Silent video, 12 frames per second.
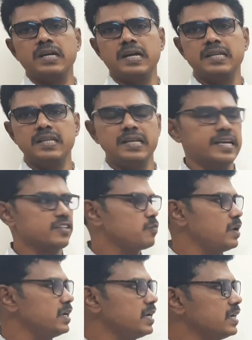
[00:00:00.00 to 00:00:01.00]
and then
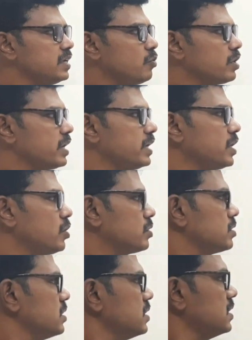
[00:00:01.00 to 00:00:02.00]
explain and work it out.